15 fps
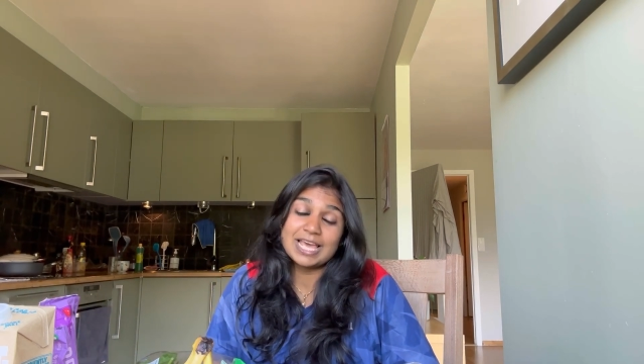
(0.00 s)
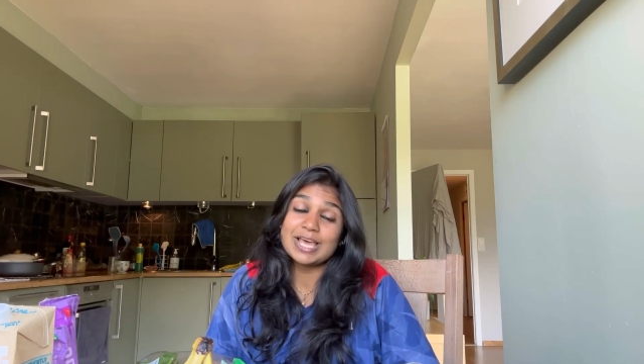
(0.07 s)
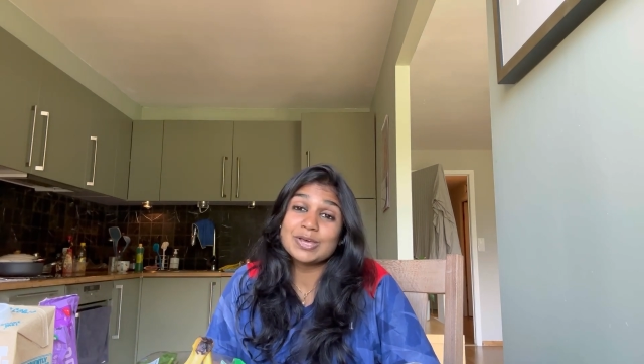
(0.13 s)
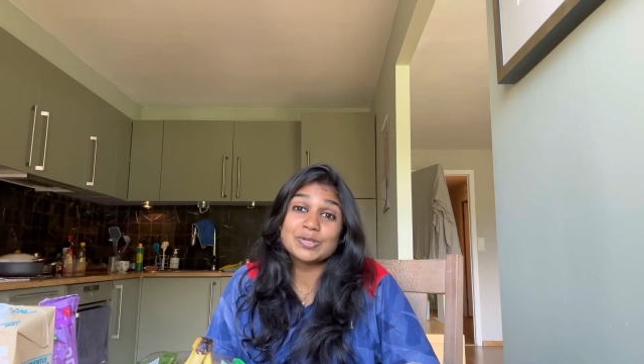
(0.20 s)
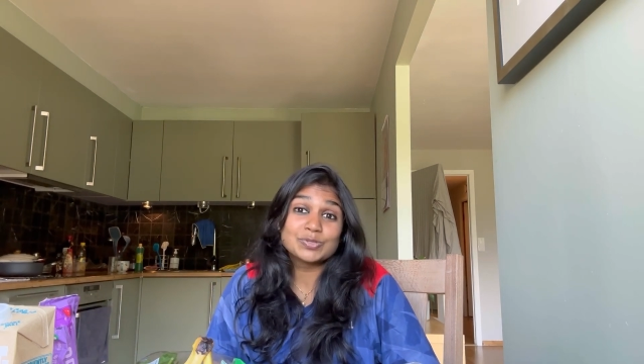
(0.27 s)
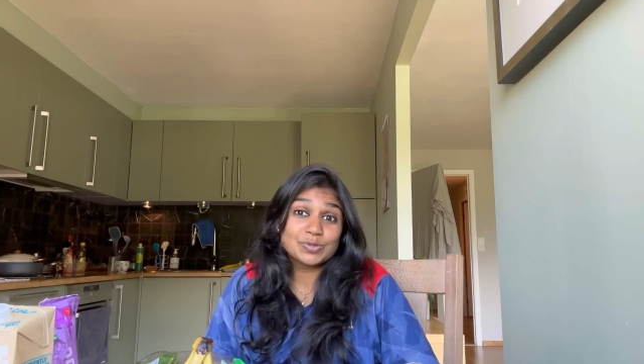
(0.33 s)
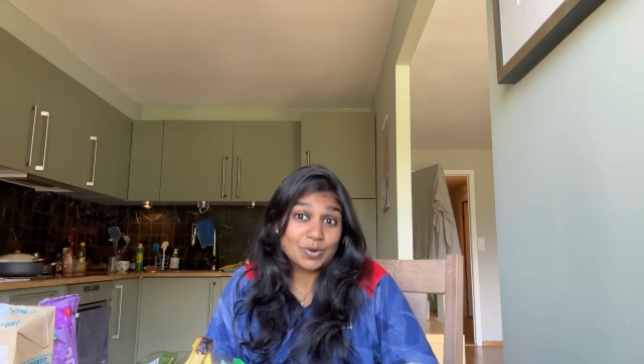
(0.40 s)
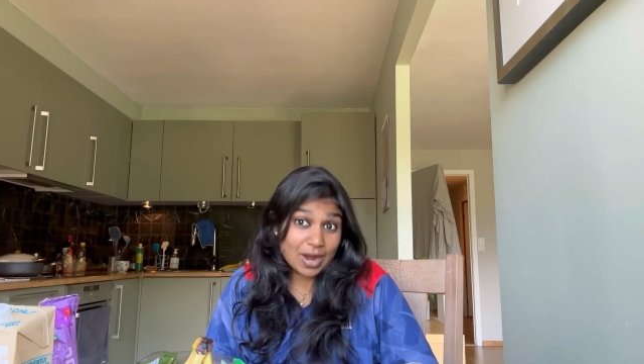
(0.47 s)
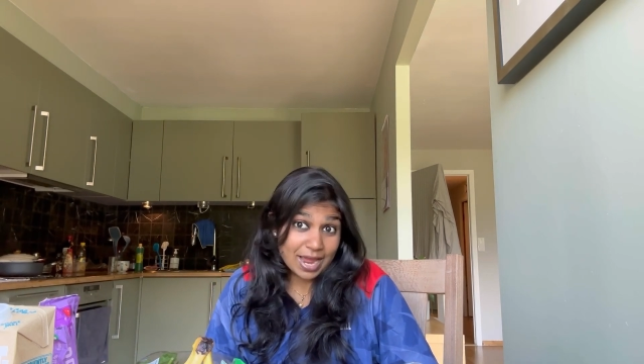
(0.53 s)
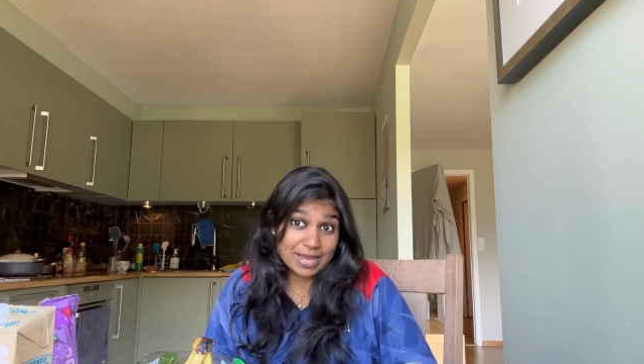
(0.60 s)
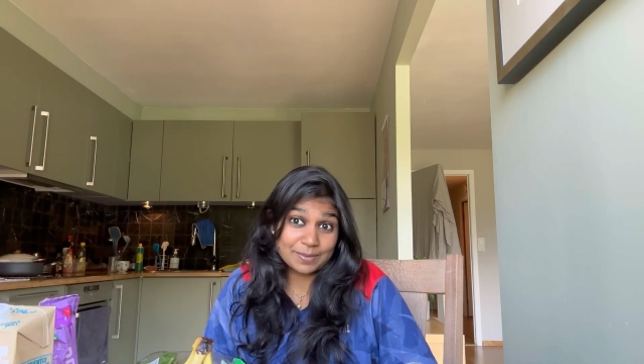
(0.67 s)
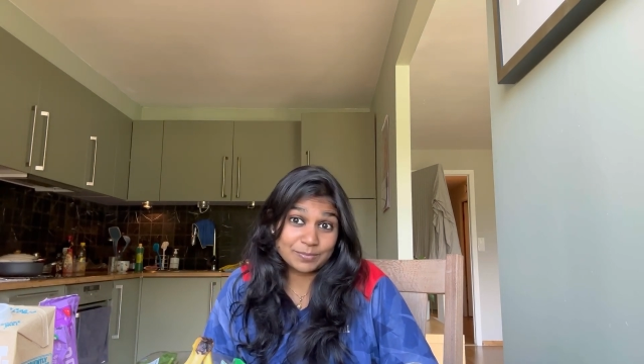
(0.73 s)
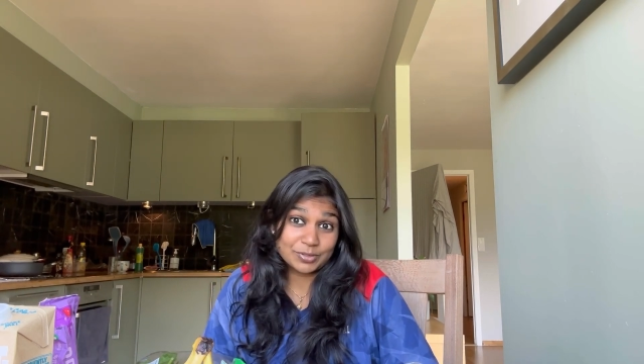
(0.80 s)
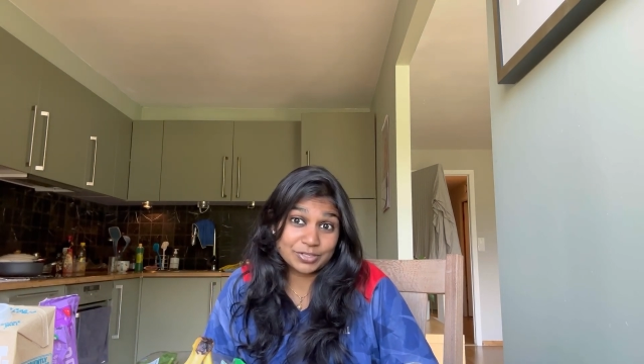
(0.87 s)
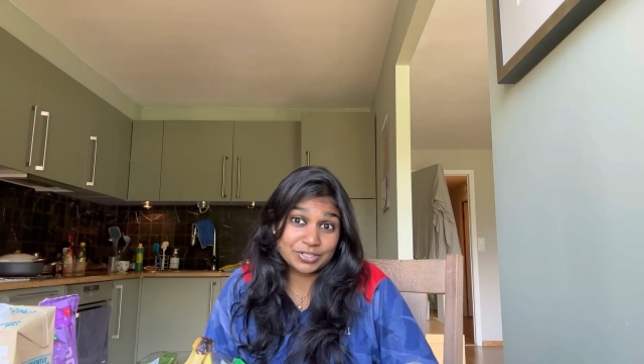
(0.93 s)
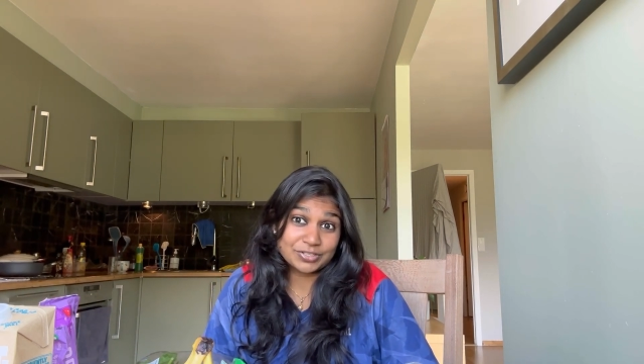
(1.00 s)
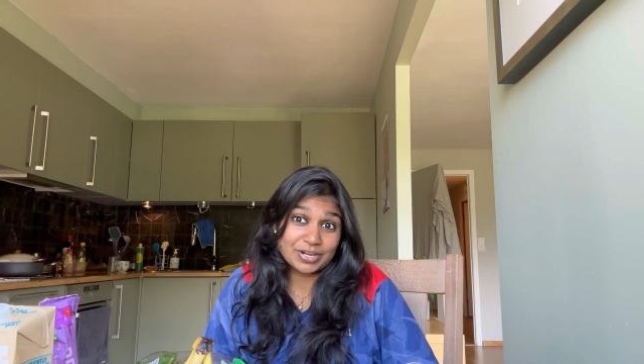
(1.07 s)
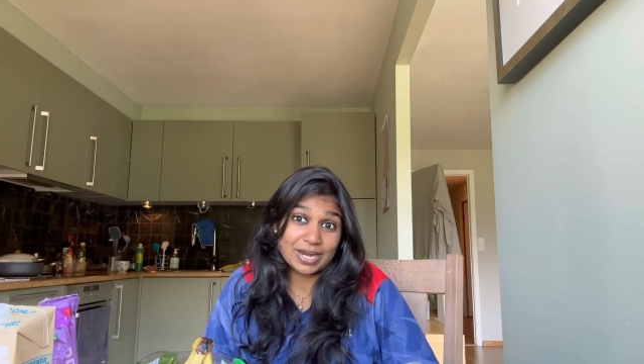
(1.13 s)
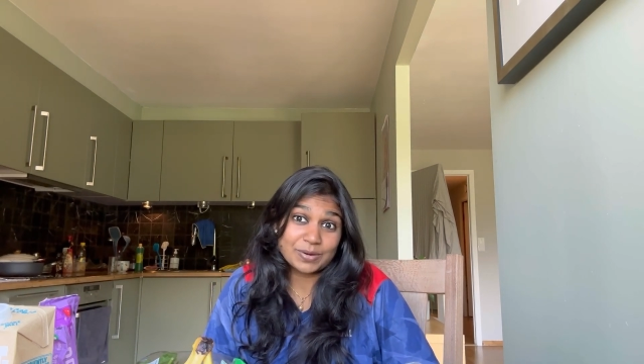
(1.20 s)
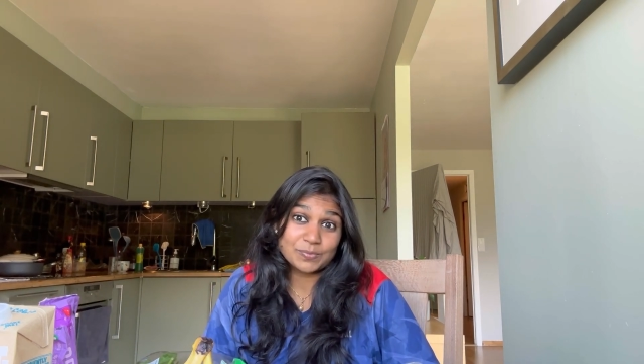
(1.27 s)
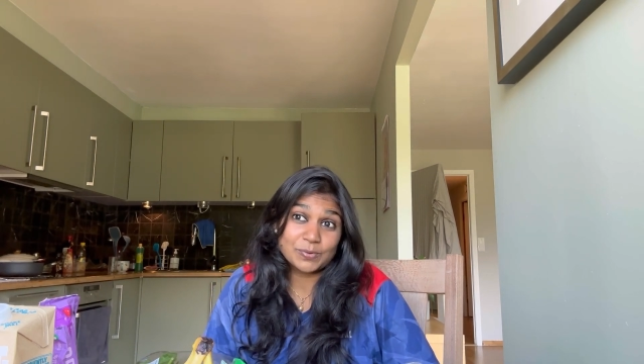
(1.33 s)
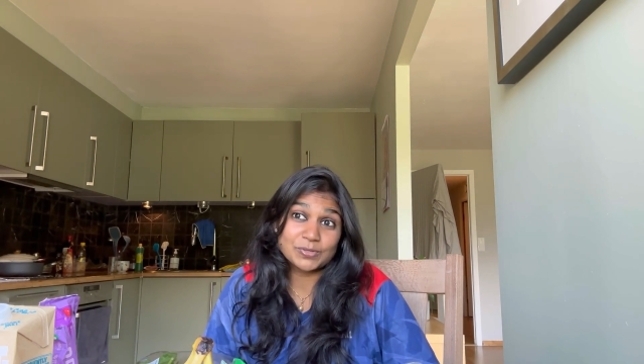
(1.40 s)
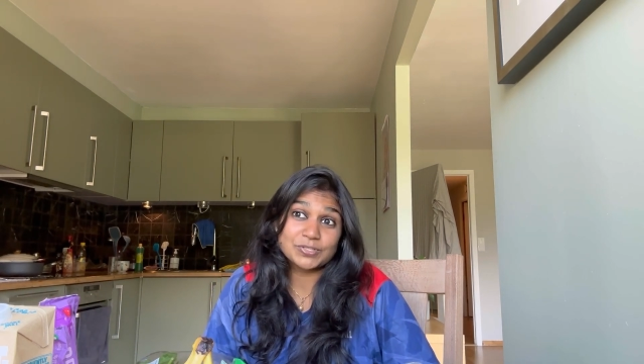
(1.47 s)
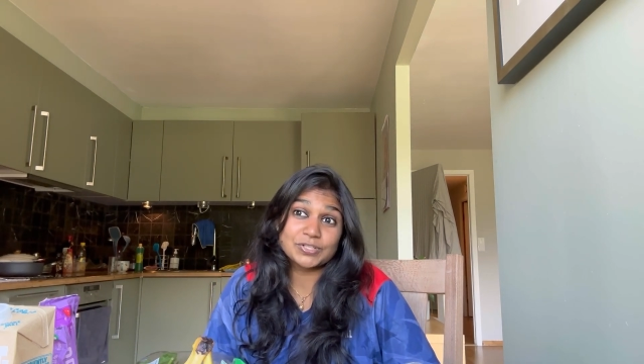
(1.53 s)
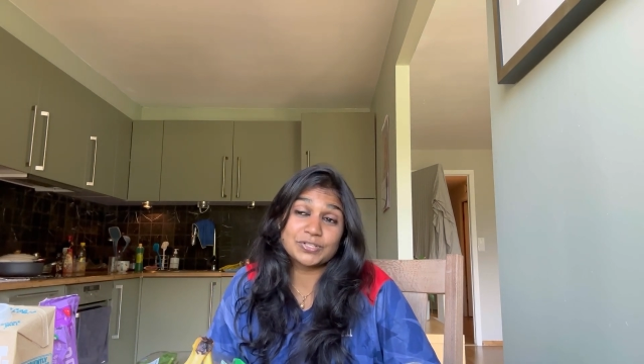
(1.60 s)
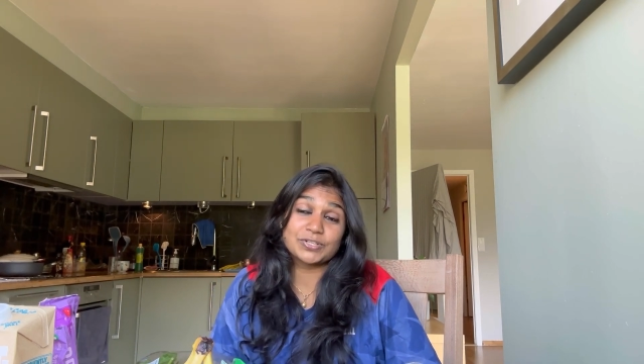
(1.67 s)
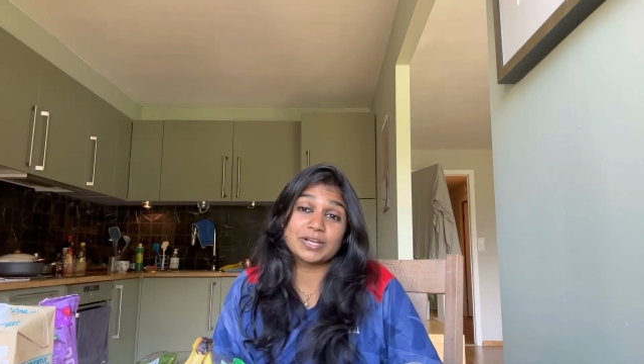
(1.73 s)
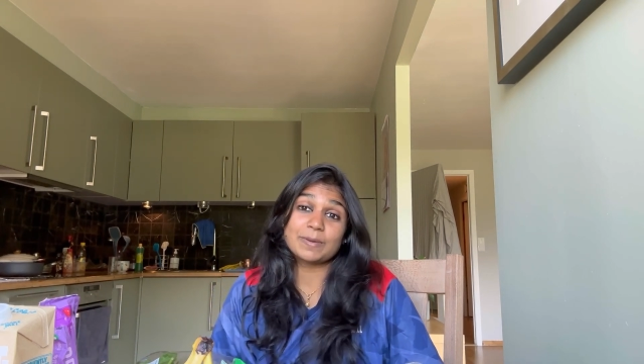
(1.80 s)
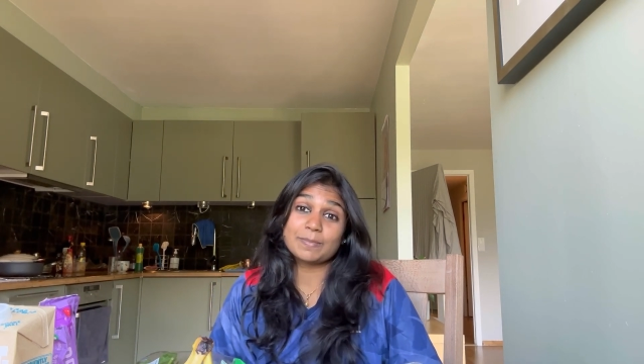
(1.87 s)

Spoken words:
So I am going to try and watch it today.